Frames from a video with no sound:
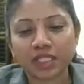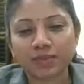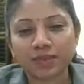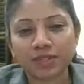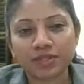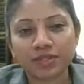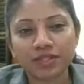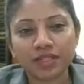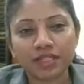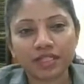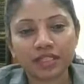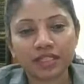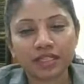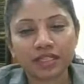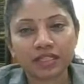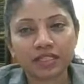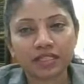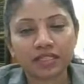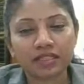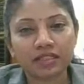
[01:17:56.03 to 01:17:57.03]
especially
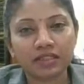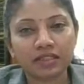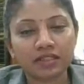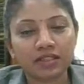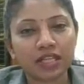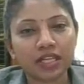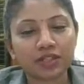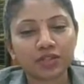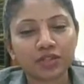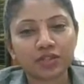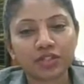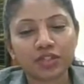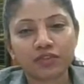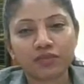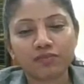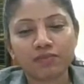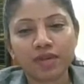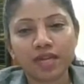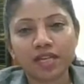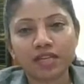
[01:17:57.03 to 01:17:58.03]
regarding the reduction
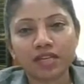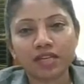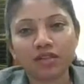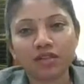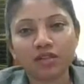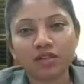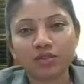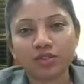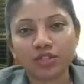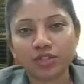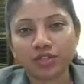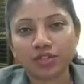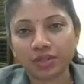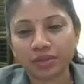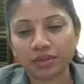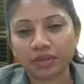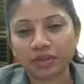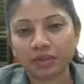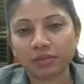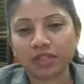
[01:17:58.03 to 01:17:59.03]
of
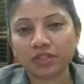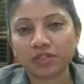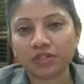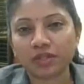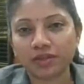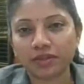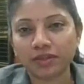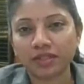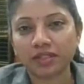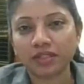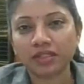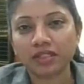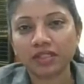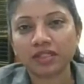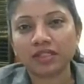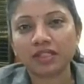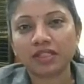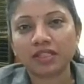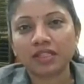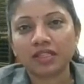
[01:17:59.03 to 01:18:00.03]
malnutrition among children,
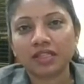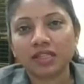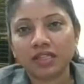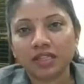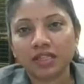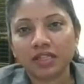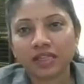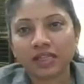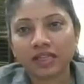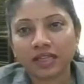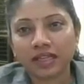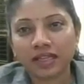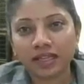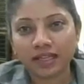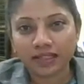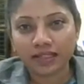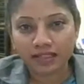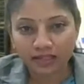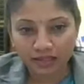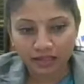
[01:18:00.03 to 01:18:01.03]

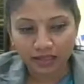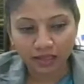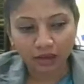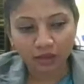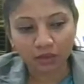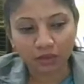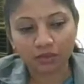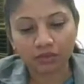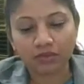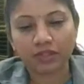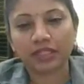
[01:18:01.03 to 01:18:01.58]
and now